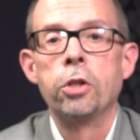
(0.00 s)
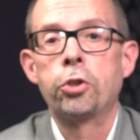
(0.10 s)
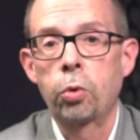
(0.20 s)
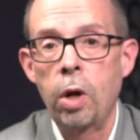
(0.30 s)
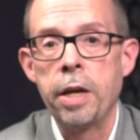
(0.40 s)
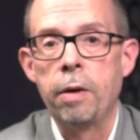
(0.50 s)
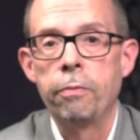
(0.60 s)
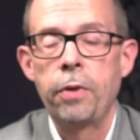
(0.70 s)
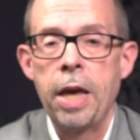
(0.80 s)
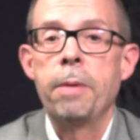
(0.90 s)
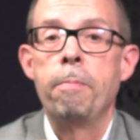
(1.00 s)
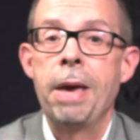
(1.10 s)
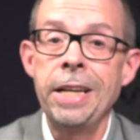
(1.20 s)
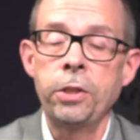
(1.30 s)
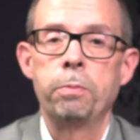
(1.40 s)
triumph and
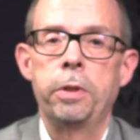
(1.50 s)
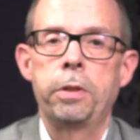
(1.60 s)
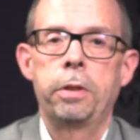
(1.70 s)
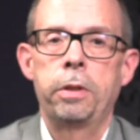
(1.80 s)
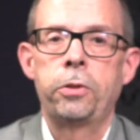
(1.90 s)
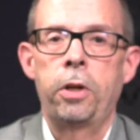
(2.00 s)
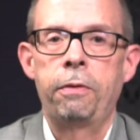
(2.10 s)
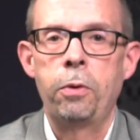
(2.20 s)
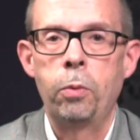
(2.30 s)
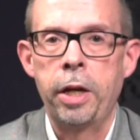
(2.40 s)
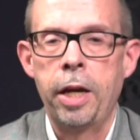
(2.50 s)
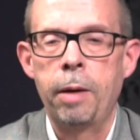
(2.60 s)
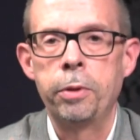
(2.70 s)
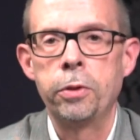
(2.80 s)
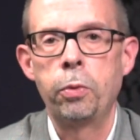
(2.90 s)
amazement is often what
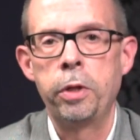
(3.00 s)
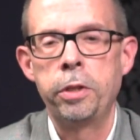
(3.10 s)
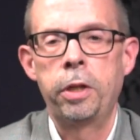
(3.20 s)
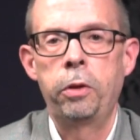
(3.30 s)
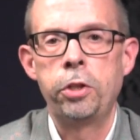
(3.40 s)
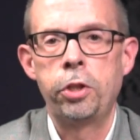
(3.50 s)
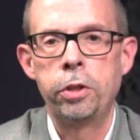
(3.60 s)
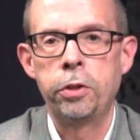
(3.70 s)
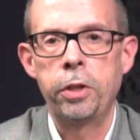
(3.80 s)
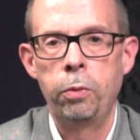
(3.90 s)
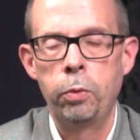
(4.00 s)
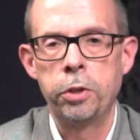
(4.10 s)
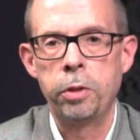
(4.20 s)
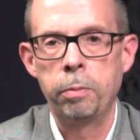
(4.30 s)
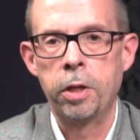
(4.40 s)
happens when intelligence and
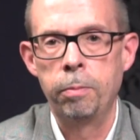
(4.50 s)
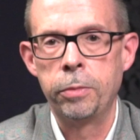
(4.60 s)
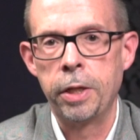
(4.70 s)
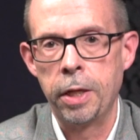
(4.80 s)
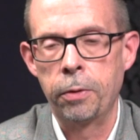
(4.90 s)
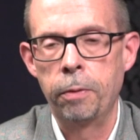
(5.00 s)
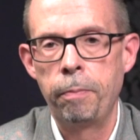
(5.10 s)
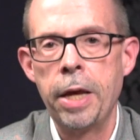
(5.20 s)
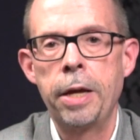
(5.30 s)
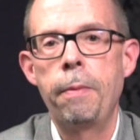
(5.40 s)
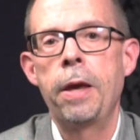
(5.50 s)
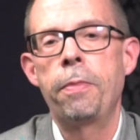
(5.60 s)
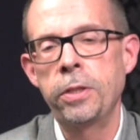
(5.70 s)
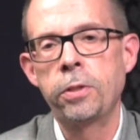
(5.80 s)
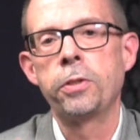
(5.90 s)
wisdom come together. And
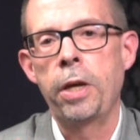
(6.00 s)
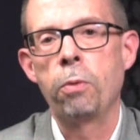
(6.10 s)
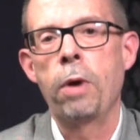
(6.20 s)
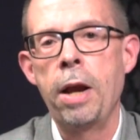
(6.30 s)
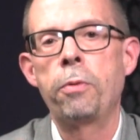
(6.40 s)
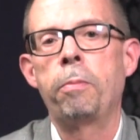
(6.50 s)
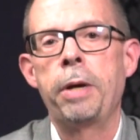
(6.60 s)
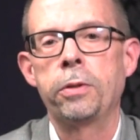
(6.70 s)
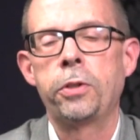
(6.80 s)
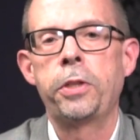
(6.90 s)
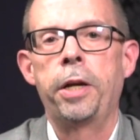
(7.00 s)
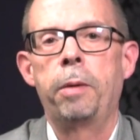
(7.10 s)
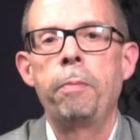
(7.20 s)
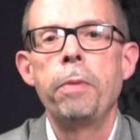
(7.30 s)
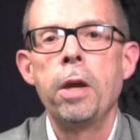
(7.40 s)
this is a roundabout
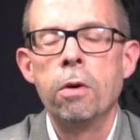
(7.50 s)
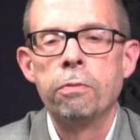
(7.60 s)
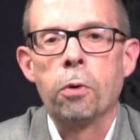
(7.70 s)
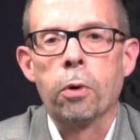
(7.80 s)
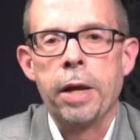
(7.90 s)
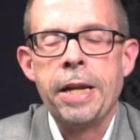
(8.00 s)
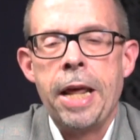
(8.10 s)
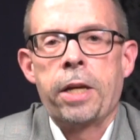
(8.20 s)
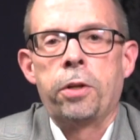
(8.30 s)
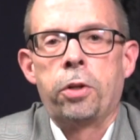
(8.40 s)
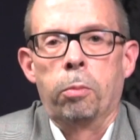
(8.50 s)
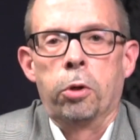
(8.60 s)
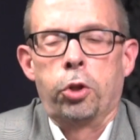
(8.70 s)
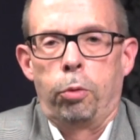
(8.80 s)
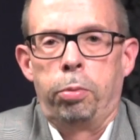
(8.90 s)
setup for a naked
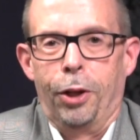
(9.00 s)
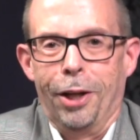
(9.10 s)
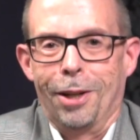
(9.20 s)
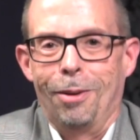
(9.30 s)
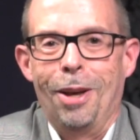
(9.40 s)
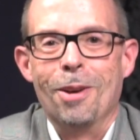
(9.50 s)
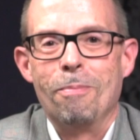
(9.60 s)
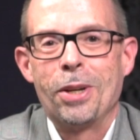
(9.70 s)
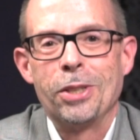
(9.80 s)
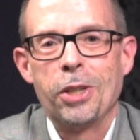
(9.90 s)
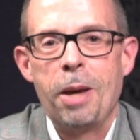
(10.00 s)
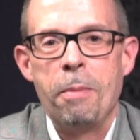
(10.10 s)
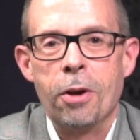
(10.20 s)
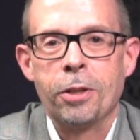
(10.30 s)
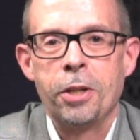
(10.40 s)
commercial plug, because I am
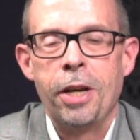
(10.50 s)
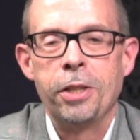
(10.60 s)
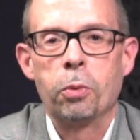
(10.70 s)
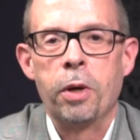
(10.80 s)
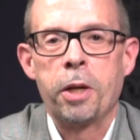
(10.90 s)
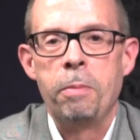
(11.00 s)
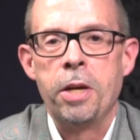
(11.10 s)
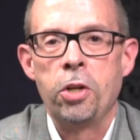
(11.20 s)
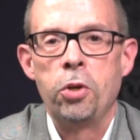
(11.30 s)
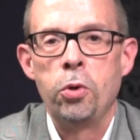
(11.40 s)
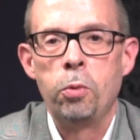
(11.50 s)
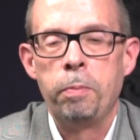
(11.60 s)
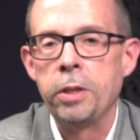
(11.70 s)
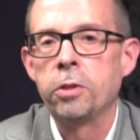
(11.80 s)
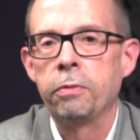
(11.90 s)
here today to recommend a new
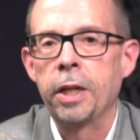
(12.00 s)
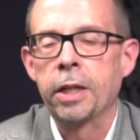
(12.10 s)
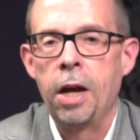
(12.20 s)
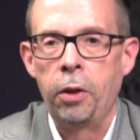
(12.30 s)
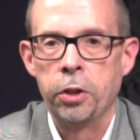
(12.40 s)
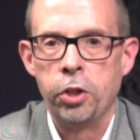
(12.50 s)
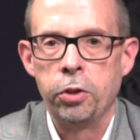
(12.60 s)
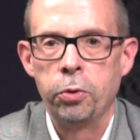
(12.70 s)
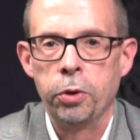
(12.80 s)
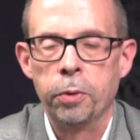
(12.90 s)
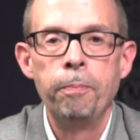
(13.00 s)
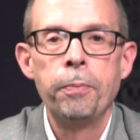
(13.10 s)
piece of technology to you.